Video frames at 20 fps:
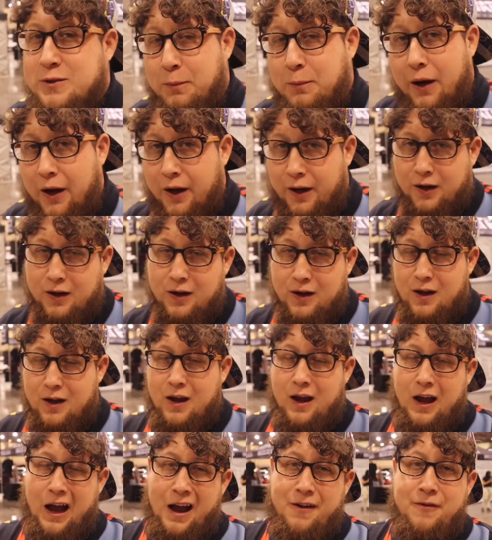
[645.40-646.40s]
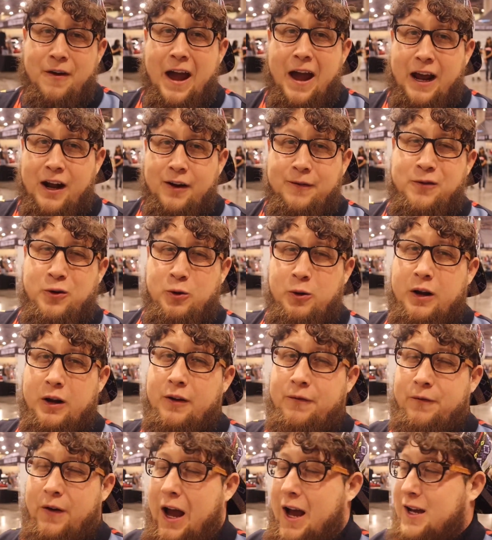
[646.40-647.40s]
but I've had a few of
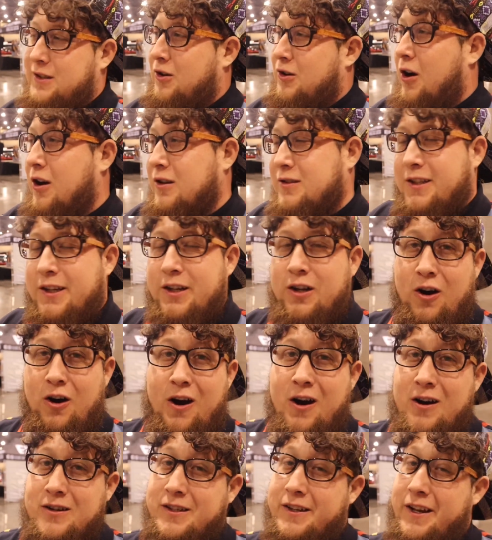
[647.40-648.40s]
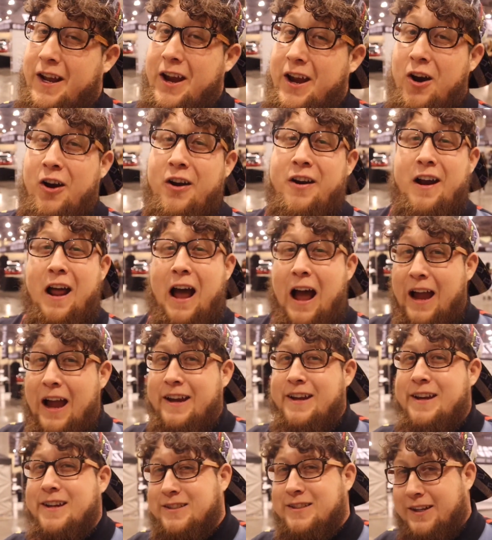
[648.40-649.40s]
the fast RC cars and they are
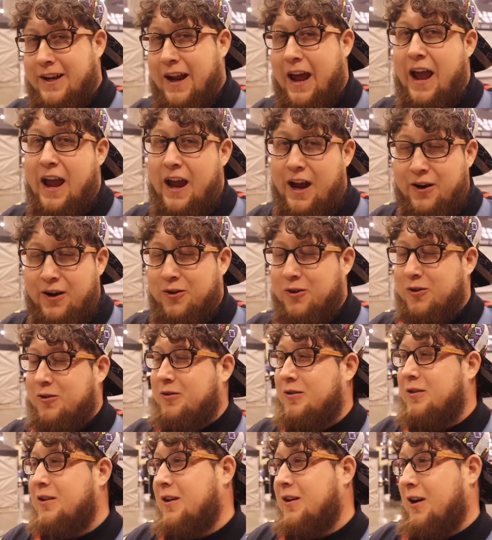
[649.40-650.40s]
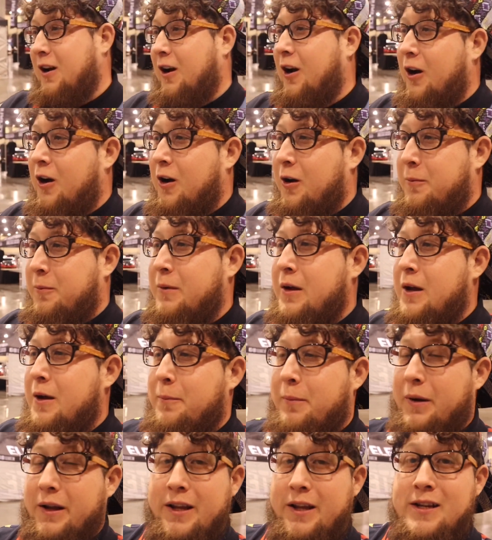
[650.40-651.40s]
not easy to handle.
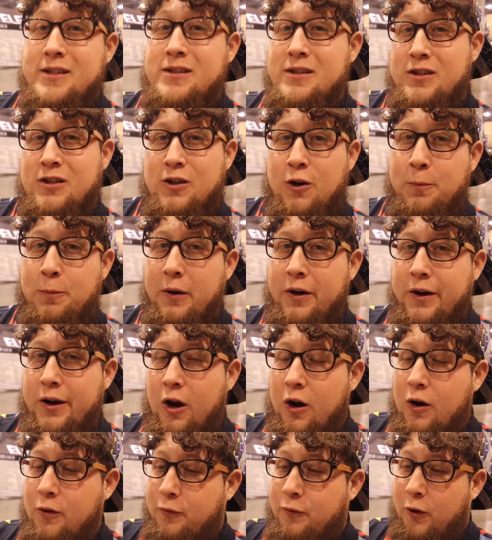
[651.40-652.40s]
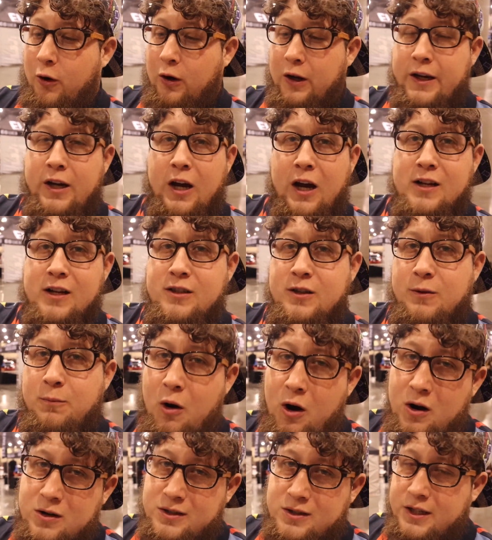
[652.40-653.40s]
But this is super dope. Fully custom
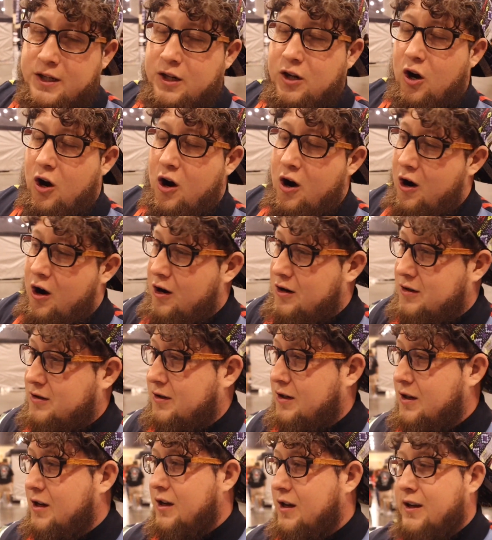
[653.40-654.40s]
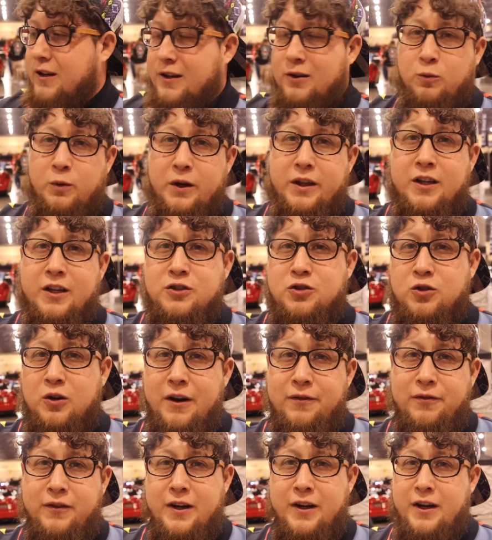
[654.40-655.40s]
RC cars with the
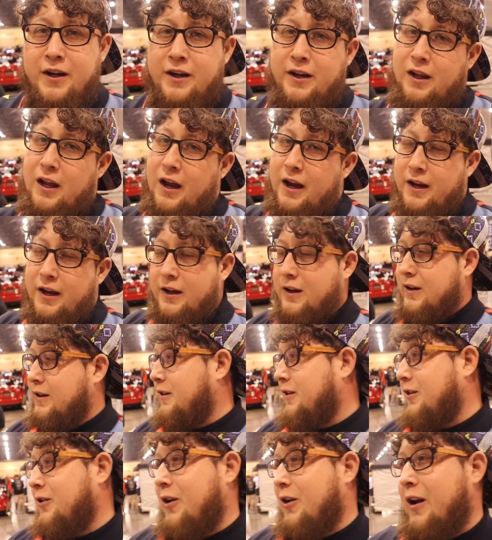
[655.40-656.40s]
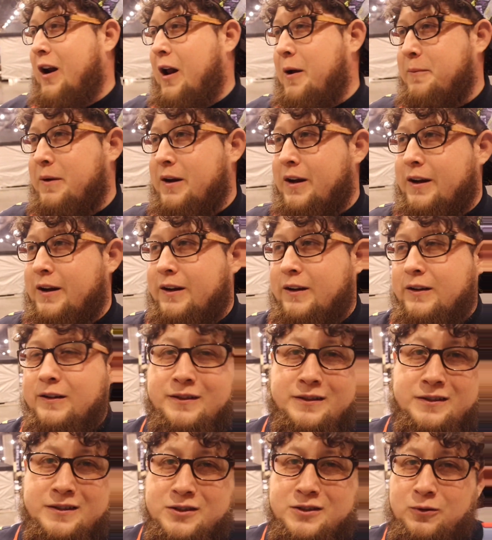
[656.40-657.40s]
drifting, like, you know what I mean?
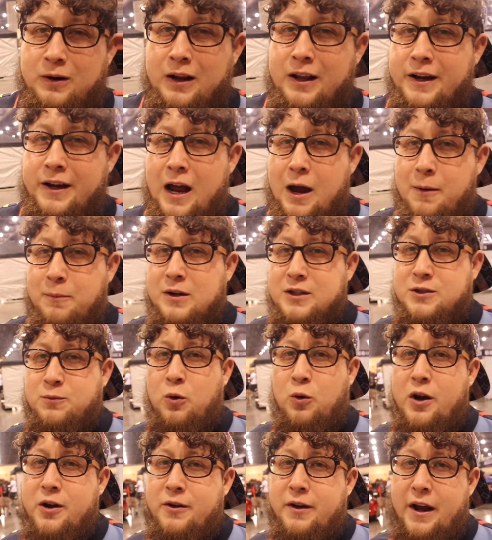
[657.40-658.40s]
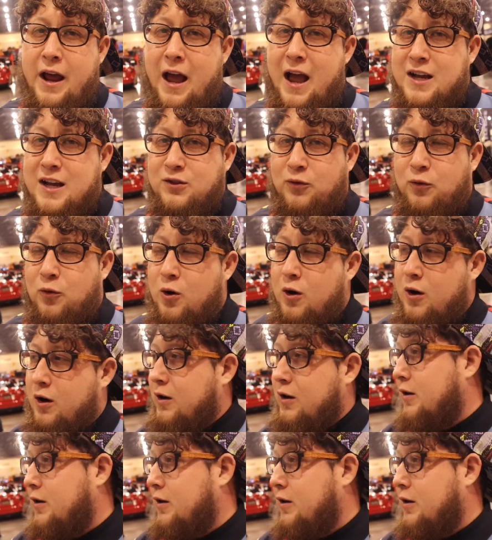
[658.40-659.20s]
It's really not much more you can ask for.